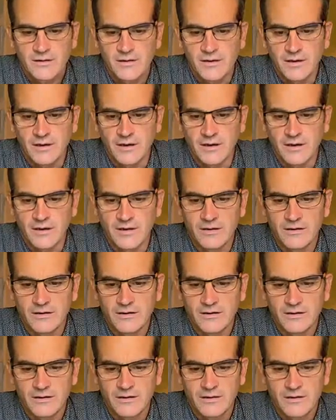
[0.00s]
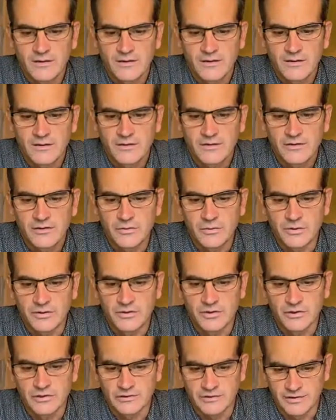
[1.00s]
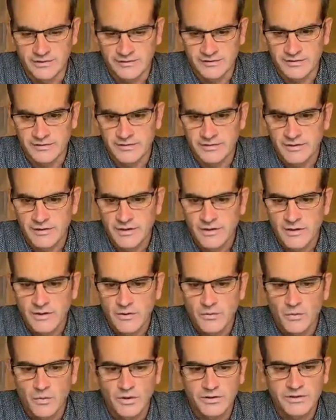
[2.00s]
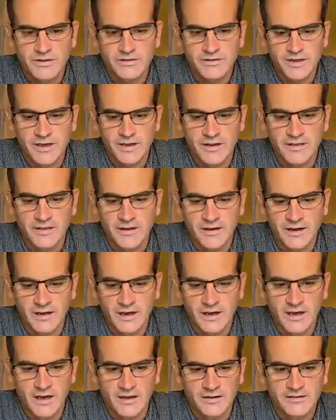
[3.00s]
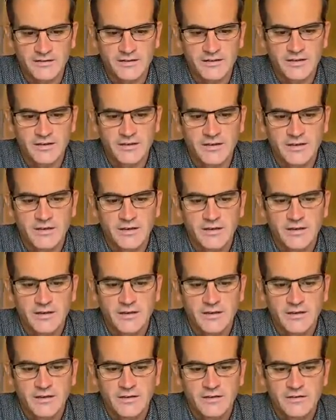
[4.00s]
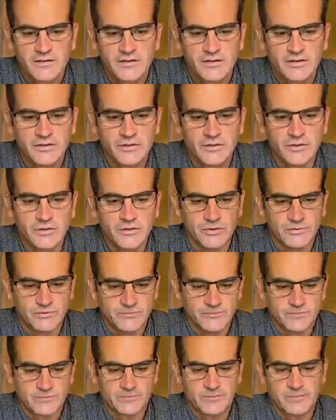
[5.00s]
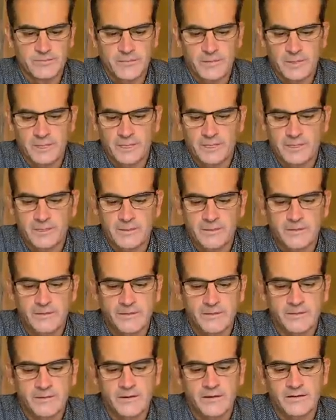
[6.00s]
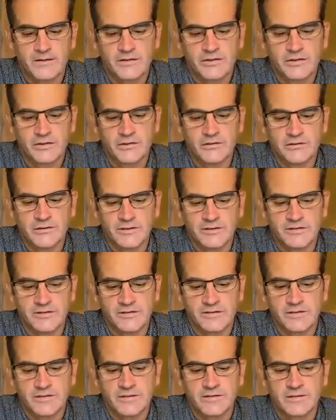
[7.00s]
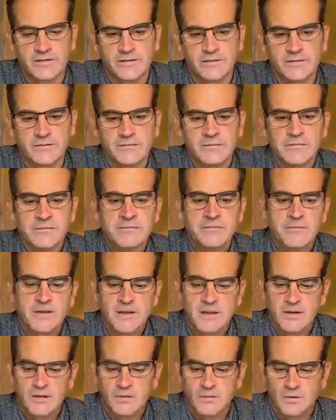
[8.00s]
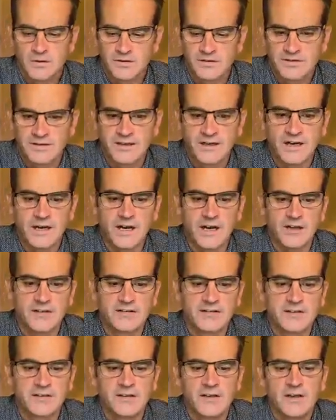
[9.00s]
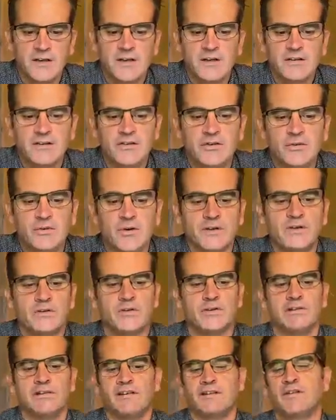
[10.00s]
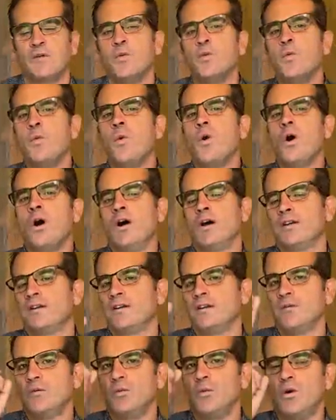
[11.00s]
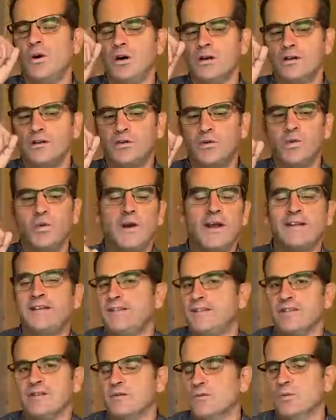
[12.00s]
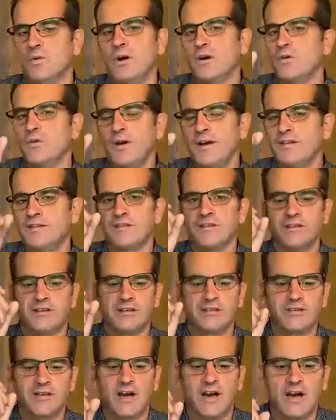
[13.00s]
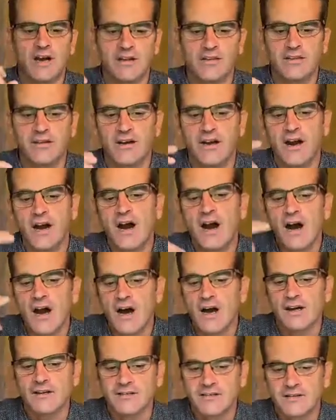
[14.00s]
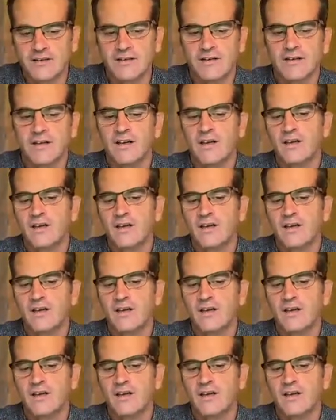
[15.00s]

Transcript: uh, to a tourist? What does Arthur ask to, to a tourist? What does he ask to a tourist? What, what question, what question does Arthur ask,